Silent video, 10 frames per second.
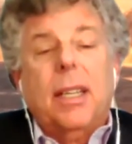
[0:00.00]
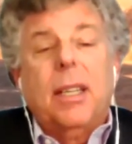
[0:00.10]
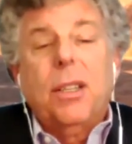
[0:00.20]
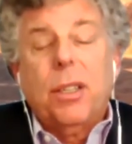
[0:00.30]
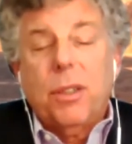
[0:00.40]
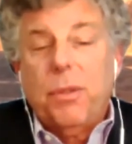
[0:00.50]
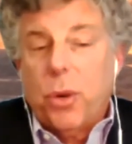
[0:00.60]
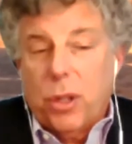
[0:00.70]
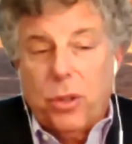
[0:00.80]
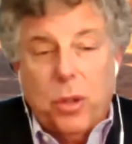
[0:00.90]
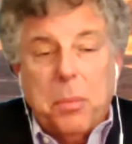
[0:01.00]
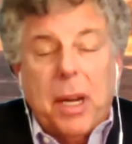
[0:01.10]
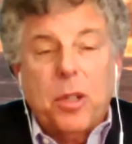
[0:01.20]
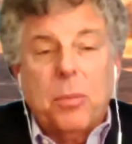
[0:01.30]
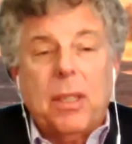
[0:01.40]
Couldn't afford a
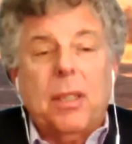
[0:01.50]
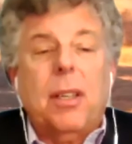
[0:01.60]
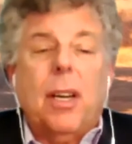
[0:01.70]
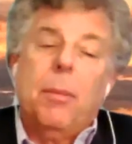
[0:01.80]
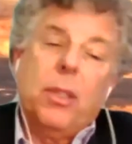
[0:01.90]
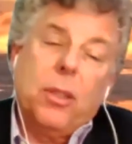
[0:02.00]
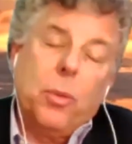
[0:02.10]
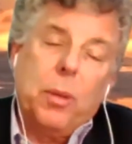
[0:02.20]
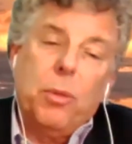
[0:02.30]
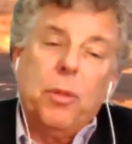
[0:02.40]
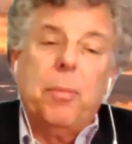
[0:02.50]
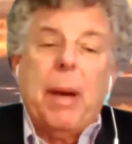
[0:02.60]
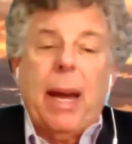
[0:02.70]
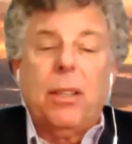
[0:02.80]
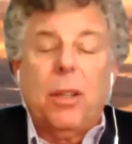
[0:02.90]
2-bedroom at the time. And so we moved
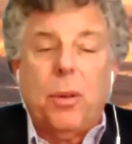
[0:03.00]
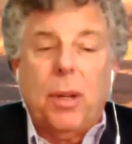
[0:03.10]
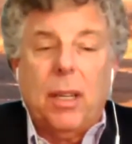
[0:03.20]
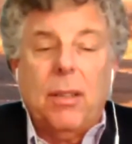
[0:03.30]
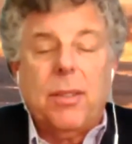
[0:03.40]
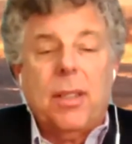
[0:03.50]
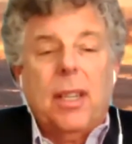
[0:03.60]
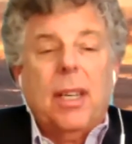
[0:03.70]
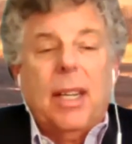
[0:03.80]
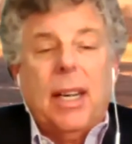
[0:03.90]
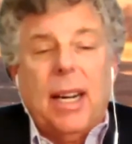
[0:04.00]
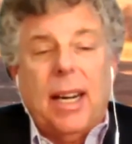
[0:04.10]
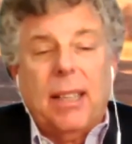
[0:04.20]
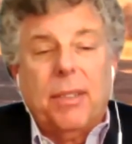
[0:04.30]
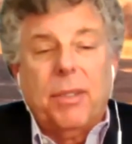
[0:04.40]
back to Queens.
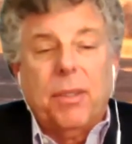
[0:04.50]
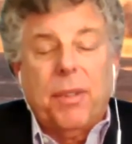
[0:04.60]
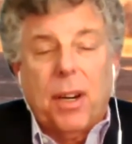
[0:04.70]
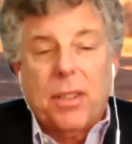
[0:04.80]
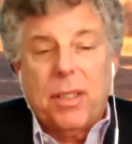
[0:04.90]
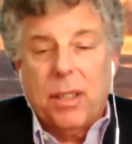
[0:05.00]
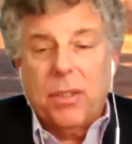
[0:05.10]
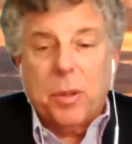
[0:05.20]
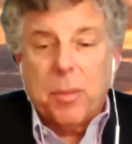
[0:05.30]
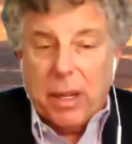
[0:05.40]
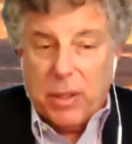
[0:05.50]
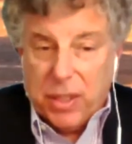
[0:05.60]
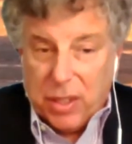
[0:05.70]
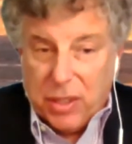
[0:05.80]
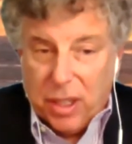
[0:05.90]
I lived in Forest Hills for about
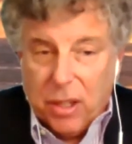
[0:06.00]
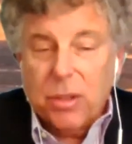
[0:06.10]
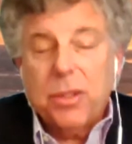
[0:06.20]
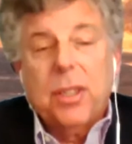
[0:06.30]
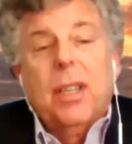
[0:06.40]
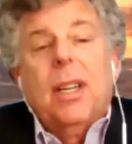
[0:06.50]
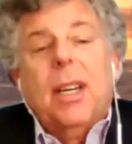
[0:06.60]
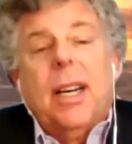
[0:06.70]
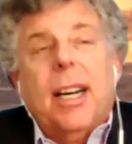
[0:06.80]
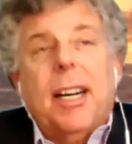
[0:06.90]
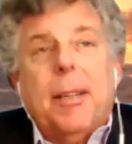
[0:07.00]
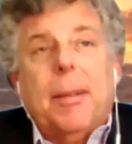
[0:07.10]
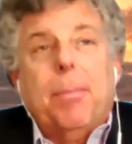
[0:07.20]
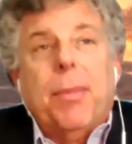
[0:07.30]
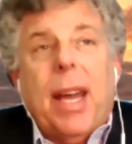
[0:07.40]
6 years.
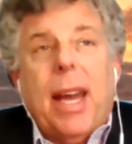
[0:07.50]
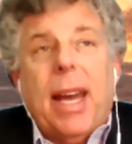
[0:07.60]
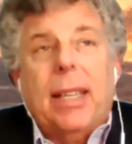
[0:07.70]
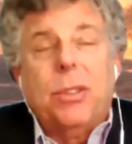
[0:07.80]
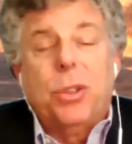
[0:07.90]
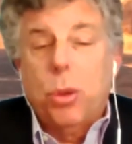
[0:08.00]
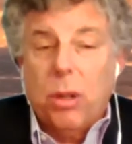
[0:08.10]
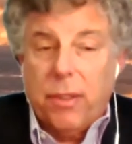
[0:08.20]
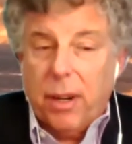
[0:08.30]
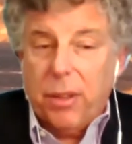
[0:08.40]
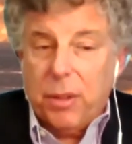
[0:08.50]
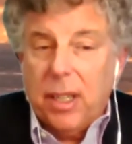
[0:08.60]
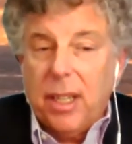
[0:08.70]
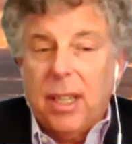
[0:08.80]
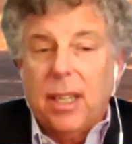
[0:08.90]
Had 2 of our
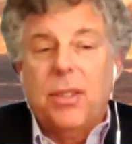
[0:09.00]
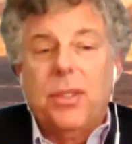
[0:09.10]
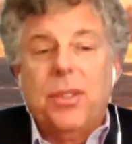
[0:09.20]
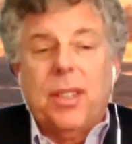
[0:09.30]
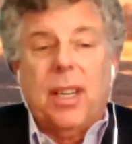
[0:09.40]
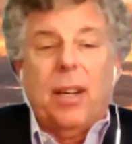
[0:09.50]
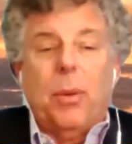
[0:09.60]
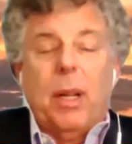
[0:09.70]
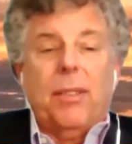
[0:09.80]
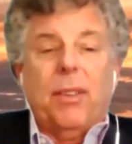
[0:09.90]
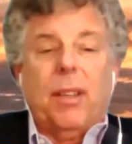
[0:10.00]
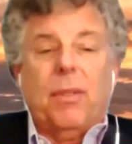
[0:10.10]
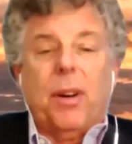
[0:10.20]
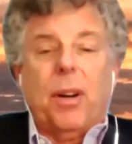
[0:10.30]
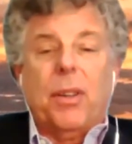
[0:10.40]
3 kids while living
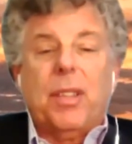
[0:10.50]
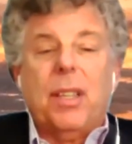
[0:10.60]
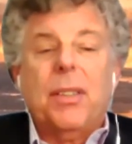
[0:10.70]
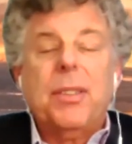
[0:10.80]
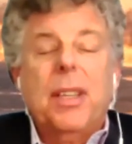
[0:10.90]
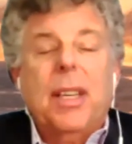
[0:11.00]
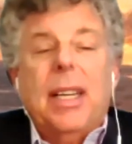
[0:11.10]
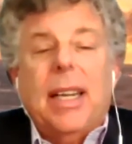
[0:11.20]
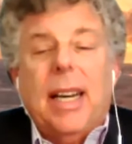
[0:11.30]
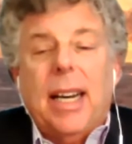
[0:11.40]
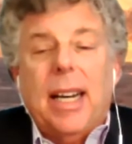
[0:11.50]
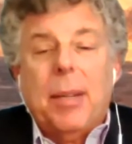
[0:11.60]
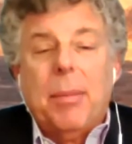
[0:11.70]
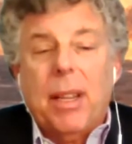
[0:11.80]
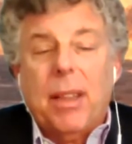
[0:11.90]
in Forest Hills.
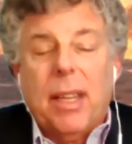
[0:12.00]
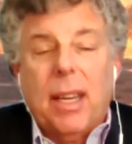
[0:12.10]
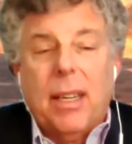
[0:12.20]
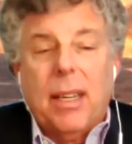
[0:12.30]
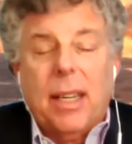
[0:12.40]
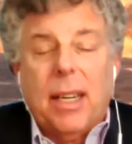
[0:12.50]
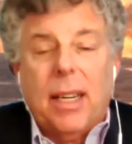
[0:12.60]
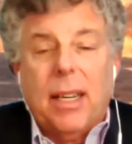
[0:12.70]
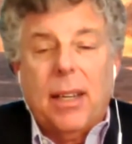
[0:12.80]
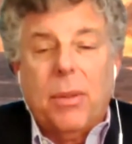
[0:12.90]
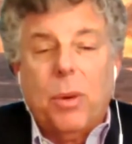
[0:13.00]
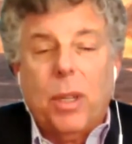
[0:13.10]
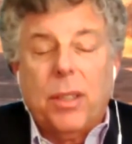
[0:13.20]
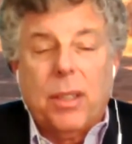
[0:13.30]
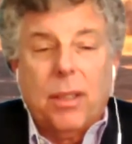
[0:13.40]
And then we
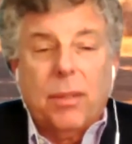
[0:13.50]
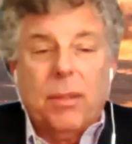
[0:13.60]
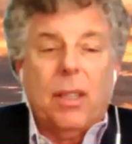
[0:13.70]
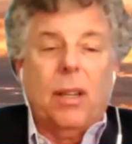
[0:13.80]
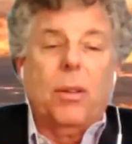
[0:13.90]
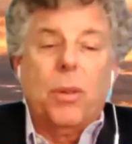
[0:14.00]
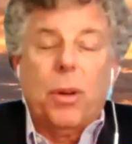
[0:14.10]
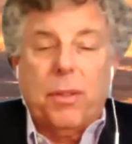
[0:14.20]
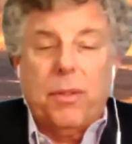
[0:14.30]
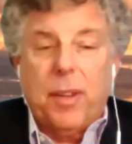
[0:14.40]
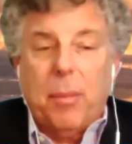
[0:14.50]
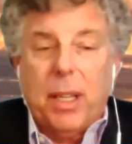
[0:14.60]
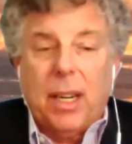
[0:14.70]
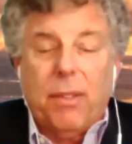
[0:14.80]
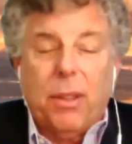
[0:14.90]
wanted to, grow the
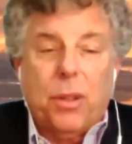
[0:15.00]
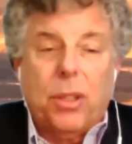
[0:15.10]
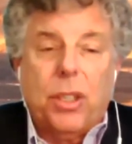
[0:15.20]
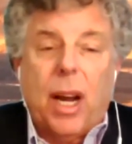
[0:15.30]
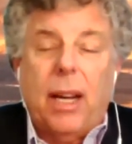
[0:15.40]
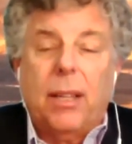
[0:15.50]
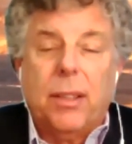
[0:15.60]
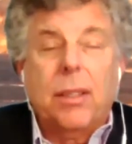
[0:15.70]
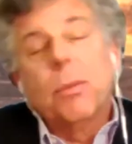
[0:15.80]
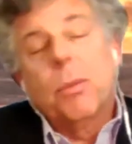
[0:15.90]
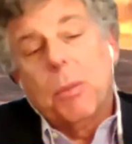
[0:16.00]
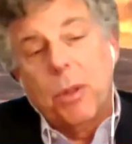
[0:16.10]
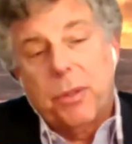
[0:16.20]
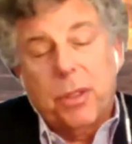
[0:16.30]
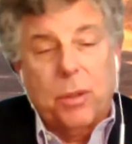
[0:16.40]
family and have a 3rd child. And we
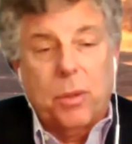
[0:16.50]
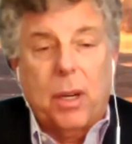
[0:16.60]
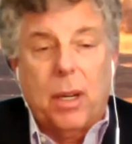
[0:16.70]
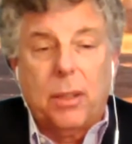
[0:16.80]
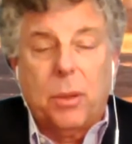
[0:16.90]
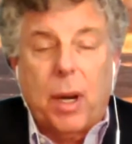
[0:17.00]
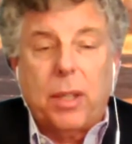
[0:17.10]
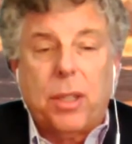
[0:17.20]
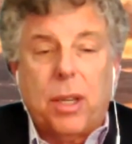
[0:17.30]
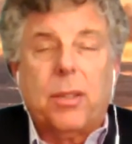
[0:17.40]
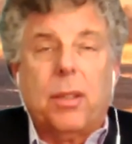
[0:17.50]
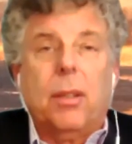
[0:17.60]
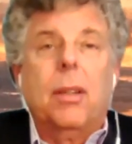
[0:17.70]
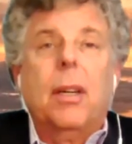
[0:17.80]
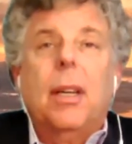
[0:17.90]
moved to
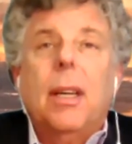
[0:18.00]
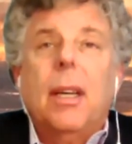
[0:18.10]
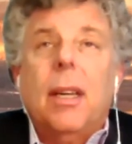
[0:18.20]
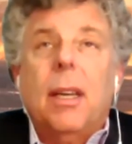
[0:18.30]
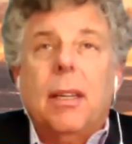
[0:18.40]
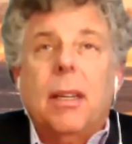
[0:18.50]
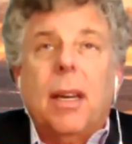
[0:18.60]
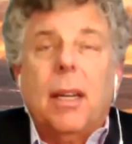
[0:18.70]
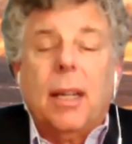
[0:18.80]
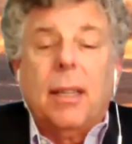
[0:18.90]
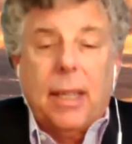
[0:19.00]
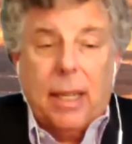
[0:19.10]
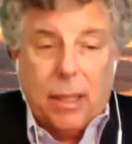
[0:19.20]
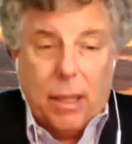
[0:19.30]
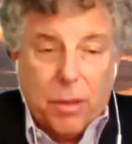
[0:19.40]
Westchester in
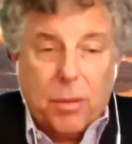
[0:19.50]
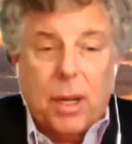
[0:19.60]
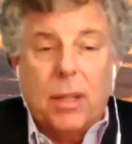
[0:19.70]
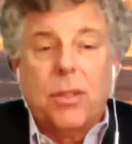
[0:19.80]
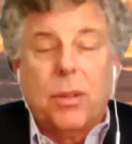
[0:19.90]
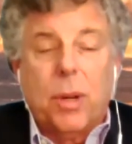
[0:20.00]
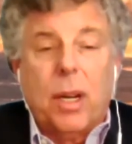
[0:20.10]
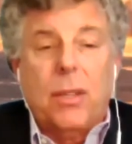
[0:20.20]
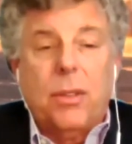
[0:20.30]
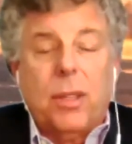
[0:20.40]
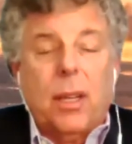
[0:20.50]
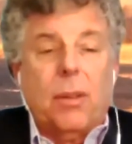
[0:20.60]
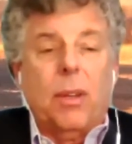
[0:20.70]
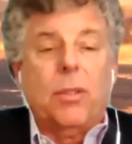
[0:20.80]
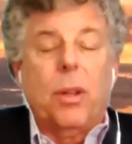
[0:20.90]
1993. So raised
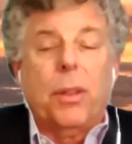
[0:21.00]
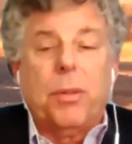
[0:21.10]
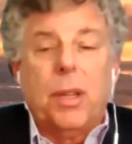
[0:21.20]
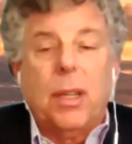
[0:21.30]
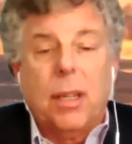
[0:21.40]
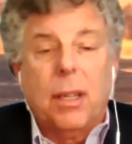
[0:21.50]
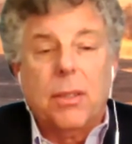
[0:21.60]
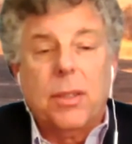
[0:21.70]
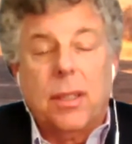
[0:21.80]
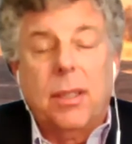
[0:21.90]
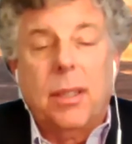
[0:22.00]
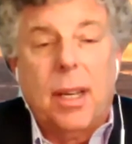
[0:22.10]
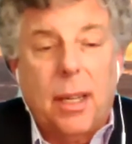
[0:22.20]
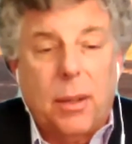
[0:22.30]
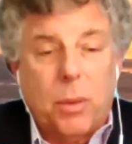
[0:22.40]
all 3 kids
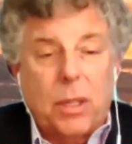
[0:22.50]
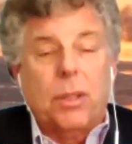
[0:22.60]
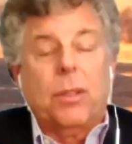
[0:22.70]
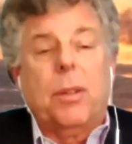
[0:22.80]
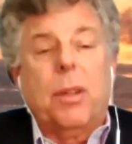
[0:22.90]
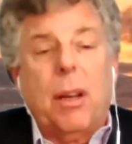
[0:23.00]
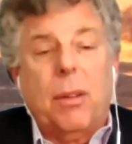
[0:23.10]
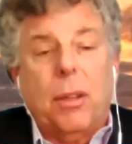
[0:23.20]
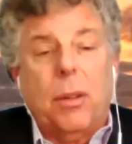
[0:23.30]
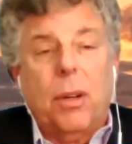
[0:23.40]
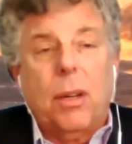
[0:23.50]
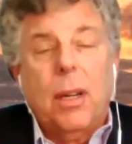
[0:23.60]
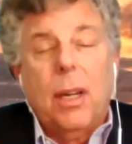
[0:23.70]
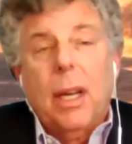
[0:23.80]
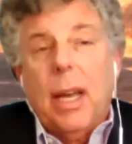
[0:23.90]
in Westchester County, New York.
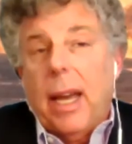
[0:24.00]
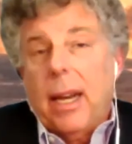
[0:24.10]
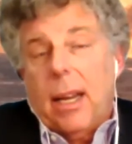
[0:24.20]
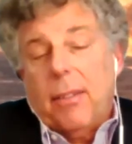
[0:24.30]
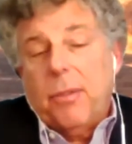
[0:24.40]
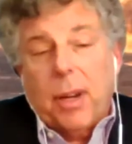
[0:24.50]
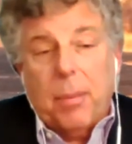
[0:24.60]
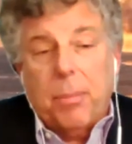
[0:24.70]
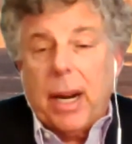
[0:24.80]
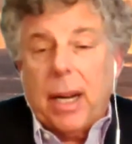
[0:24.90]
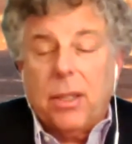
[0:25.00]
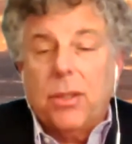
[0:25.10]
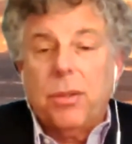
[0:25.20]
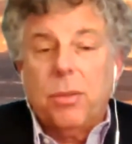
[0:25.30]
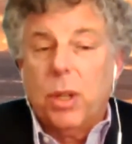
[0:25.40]
And I've
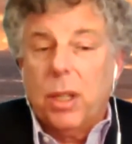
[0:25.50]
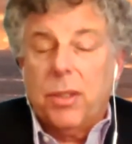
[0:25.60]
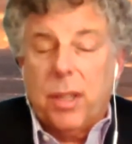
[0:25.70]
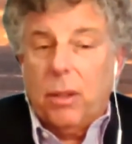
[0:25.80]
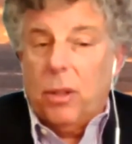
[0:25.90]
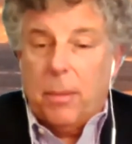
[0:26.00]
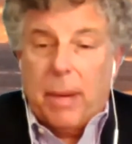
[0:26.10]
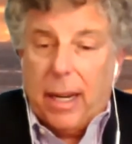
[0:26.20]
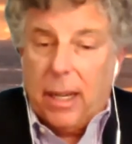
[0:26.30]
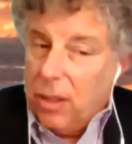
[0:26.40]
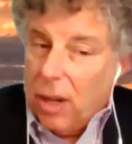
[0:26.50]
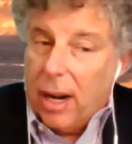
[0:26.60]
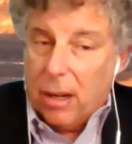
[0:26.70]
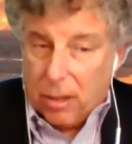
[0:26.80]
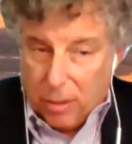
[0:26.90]
practiced real estate law my
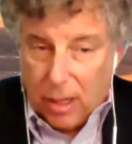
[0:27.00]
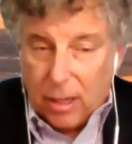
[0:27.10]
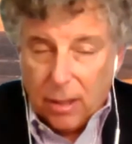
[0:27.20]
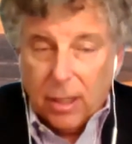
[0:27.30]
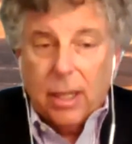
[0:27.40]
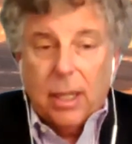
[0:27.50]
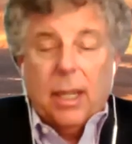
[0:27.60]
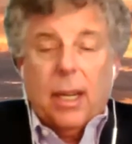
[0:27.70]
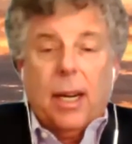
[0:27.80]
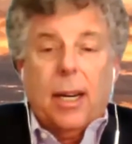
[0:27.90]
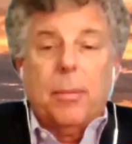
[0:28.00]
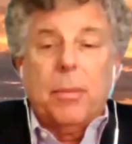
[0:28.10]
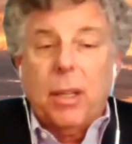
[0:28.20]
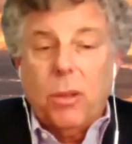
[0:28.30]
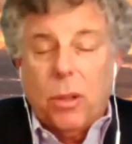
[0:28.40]
entire career
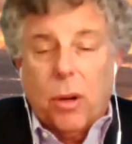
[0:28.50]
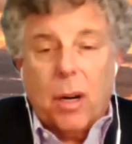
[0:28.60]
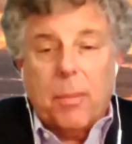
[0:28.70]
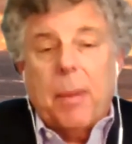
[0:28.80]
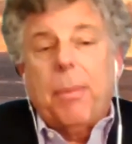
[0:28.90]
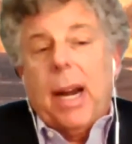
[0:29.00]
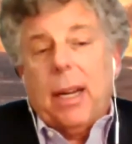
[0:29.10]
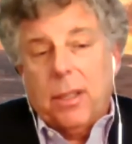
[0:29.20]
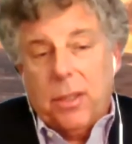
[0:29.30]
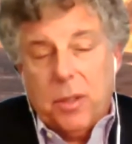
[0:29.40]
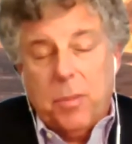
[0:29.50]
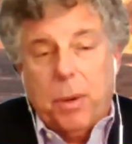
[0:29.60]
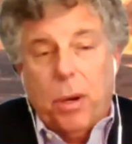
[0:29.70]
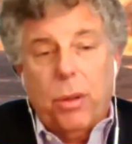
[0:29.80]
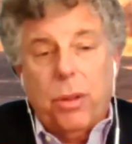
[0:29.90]
in New York. My practice is
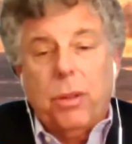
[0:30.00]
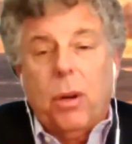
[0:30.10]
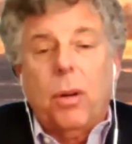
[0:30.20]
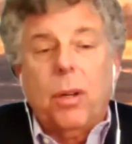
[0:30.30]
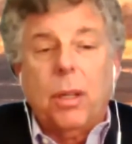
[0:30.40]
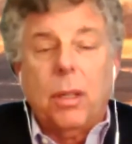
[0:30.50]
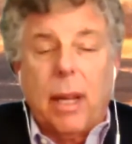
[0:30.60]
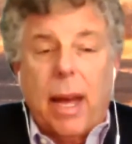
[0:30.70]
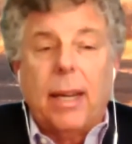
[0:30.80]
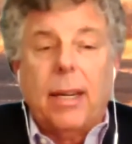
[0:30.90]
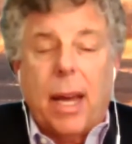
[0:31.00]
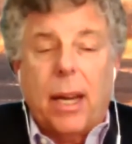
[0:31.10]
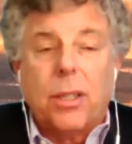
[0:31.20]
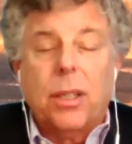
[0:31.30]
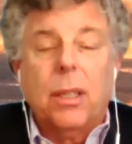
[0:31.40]
both local and
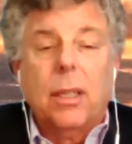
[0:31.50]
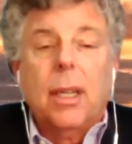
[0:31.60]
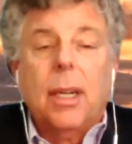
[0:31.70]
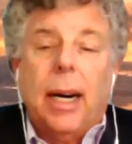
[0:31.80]
national.